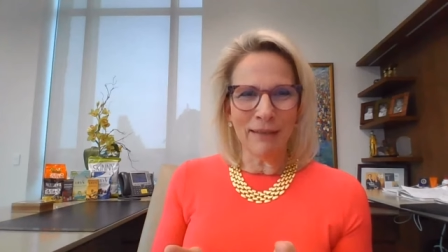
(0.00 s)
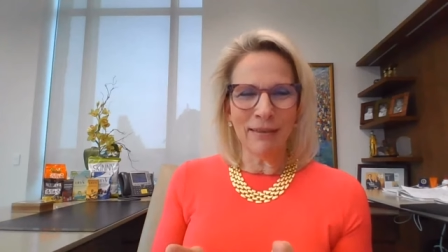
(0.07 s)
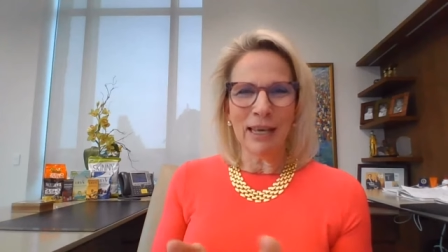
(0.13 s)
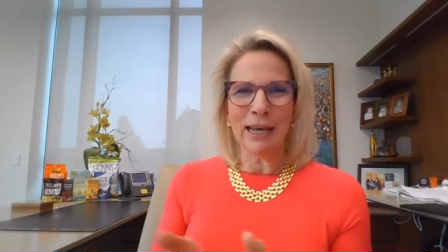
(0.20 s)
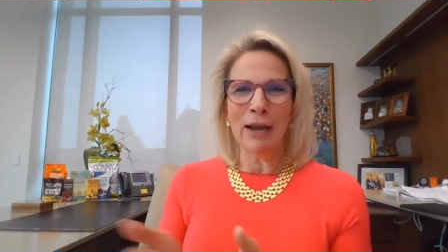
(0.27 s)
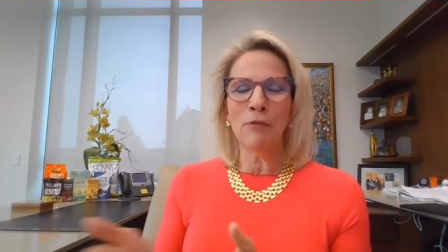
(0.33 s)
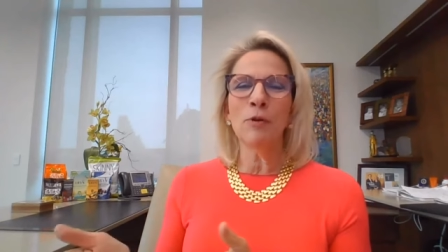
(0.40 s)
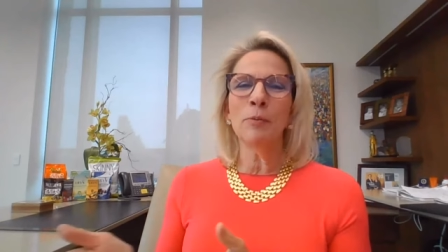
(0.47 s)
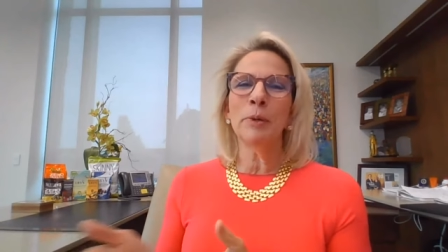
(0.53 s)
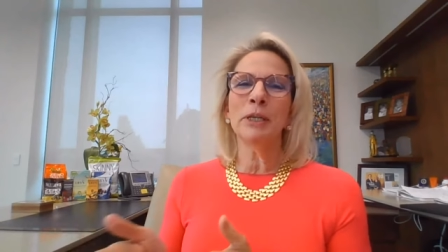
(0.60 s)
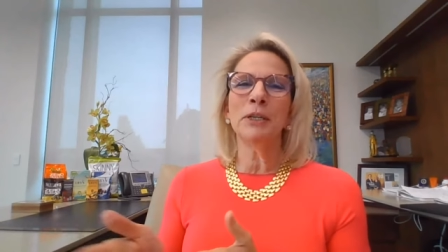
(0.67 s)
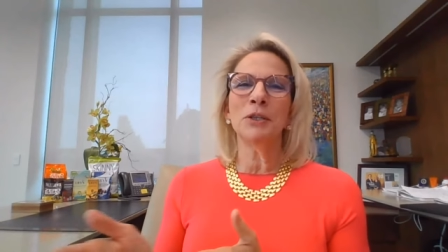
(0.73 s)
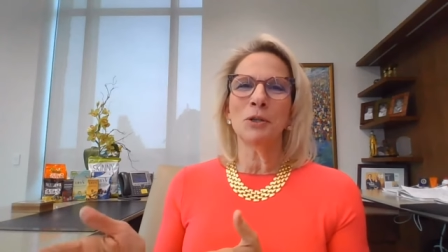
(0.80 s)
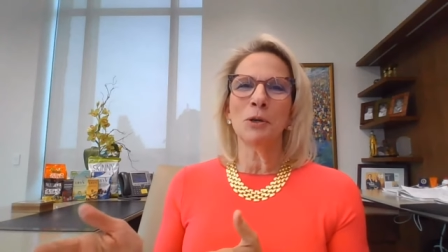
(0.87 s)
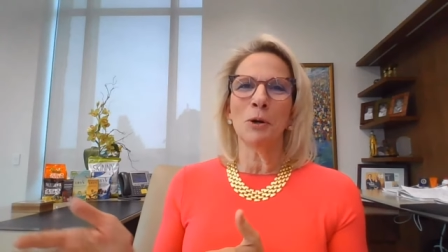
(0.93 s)
I think everybody
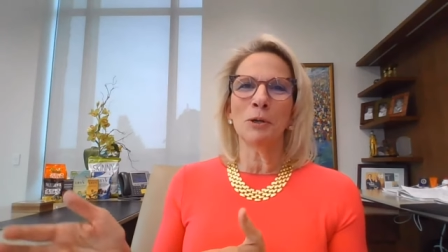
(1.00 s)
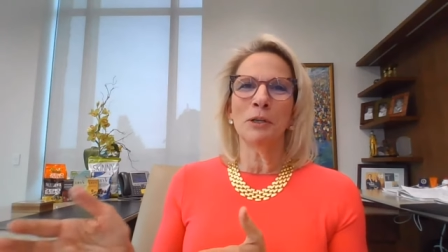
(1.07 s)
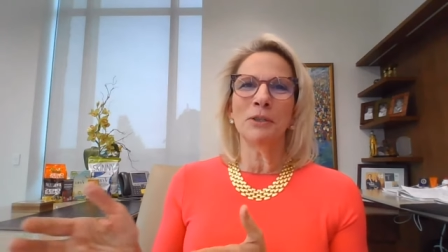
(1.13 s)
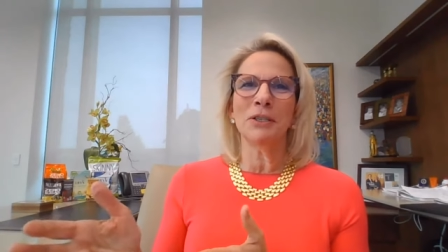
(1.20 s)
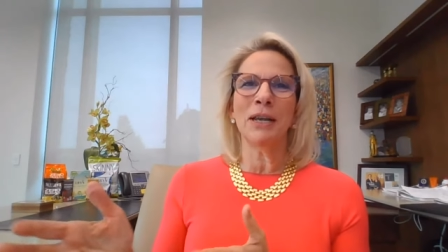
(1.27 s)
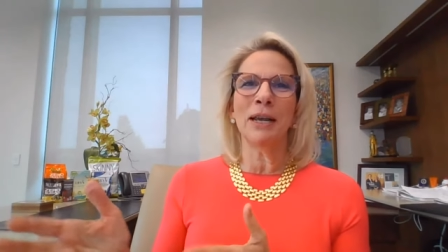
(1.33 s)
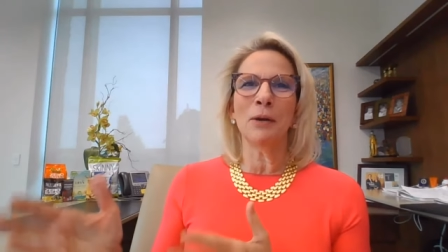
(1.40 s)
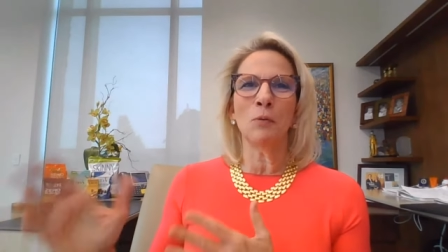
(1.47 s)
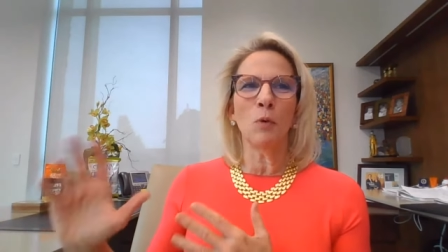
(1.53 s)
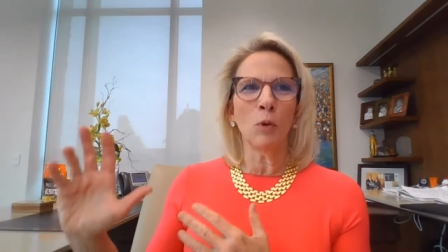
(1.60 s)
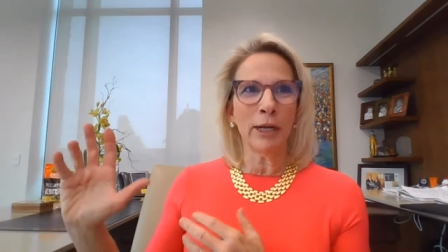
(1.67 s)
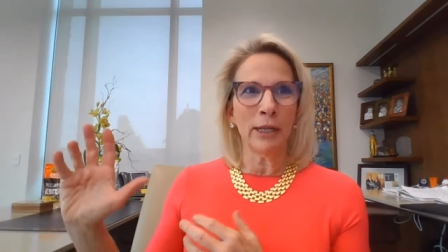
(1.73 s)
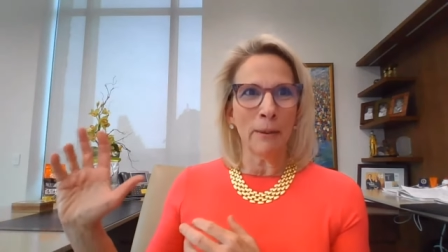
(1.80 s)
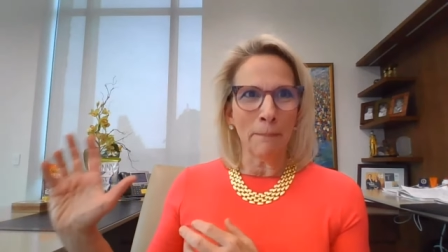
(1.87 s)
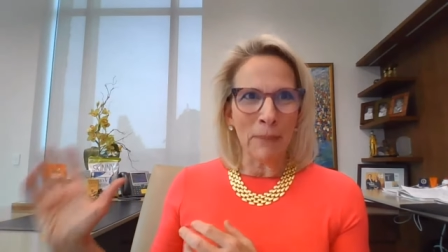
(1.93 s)
started saying, well, we're
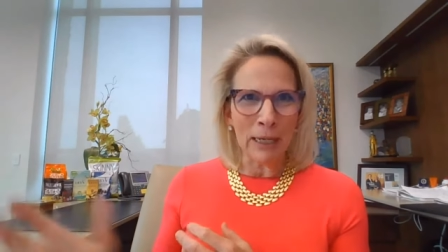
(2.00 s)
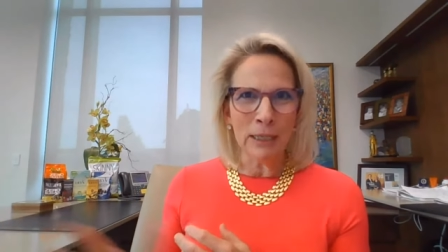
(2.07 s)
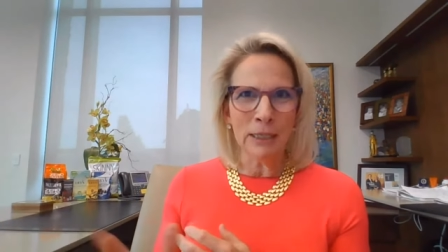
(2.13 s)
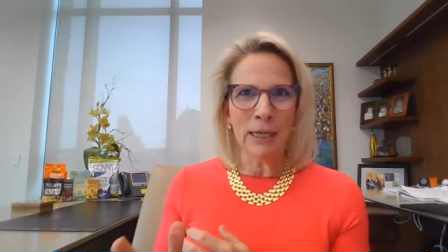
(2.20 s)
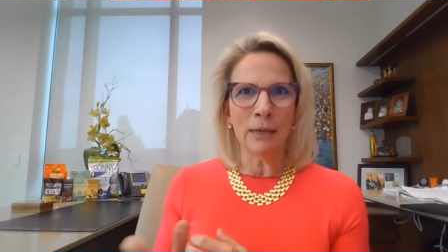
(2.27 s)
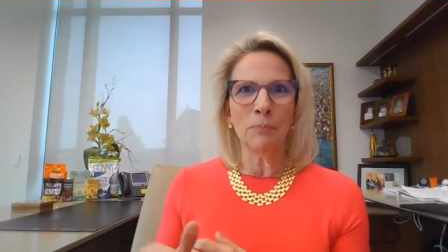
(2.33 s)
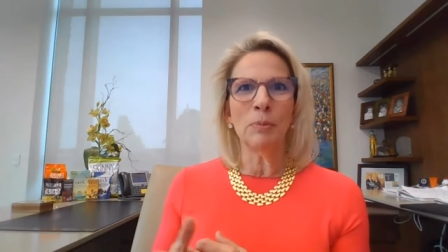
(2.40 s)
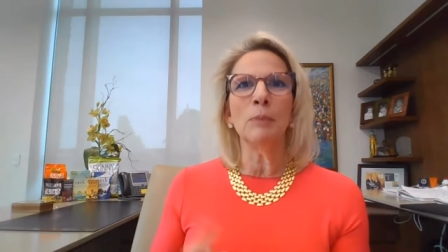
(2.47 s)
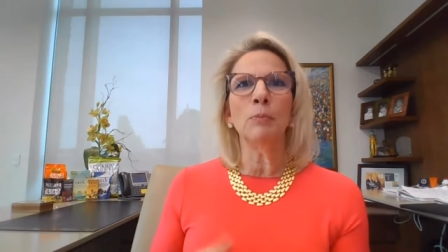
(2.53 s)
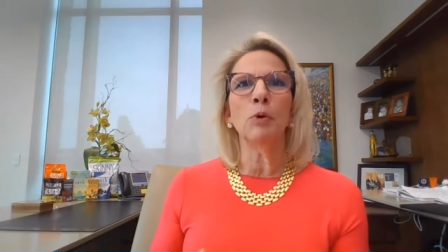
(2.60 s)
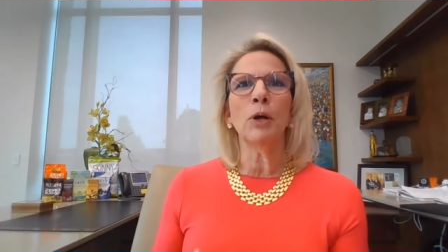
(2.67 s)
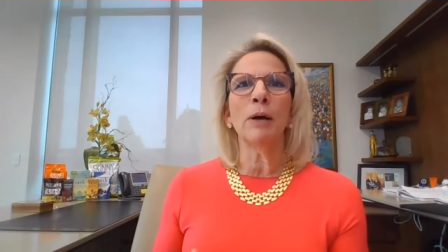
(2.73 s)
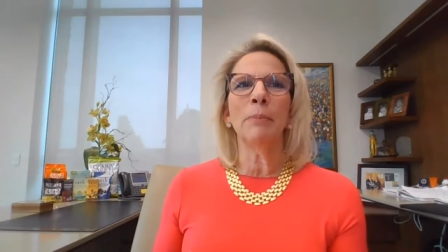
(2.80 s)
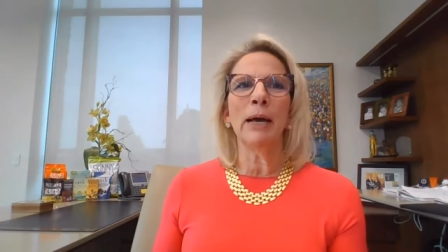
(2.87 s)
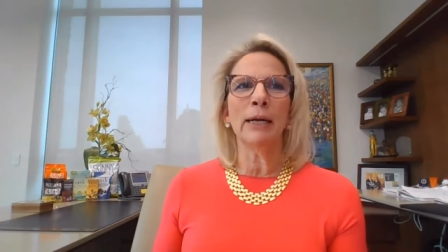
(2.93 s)
going to mandate people
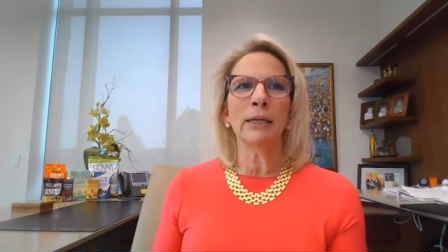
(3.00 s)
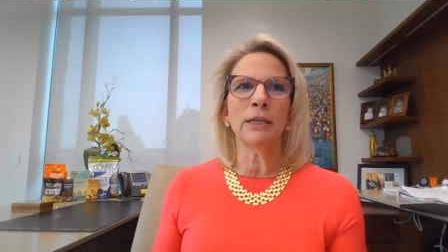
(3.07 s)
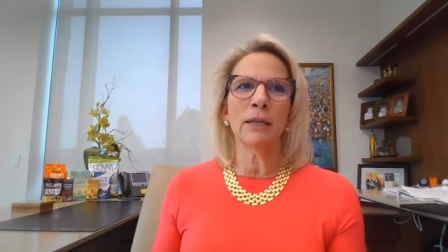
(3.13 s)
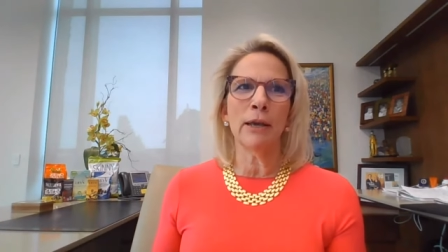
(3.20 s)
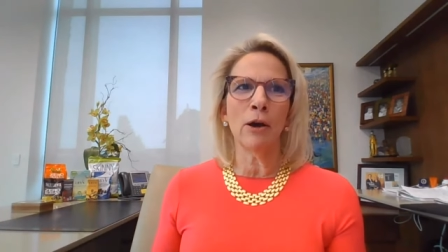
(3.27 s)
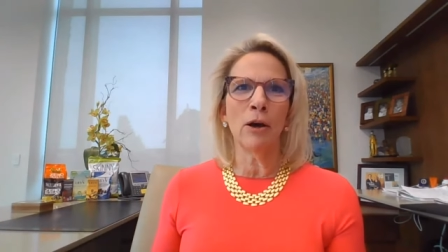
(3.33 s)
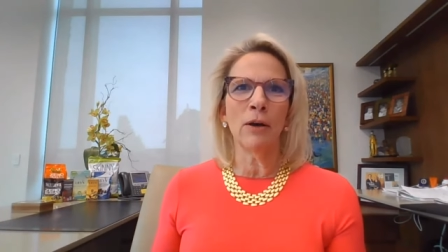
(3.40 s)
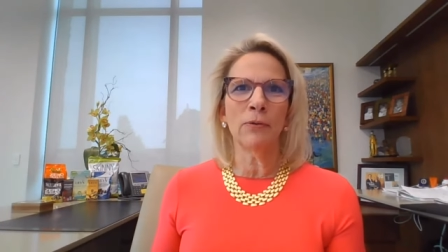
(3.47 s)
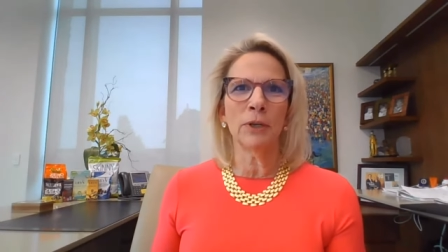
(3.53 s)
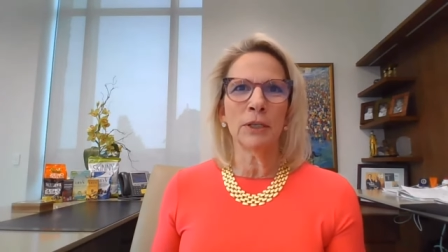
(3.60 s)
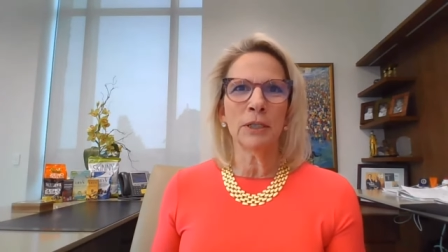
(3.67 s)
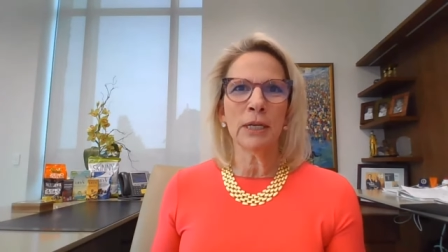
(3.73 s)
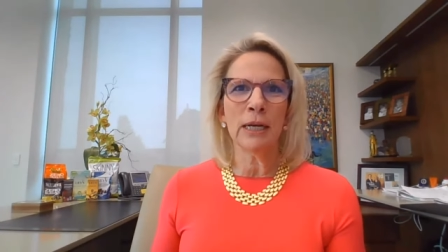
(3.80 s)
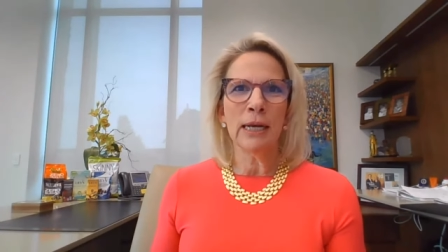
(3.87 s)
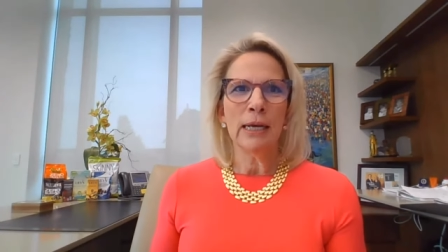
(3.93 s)
come back to the
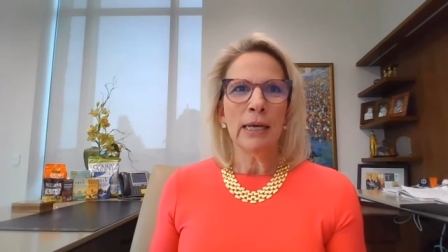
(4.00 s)
office.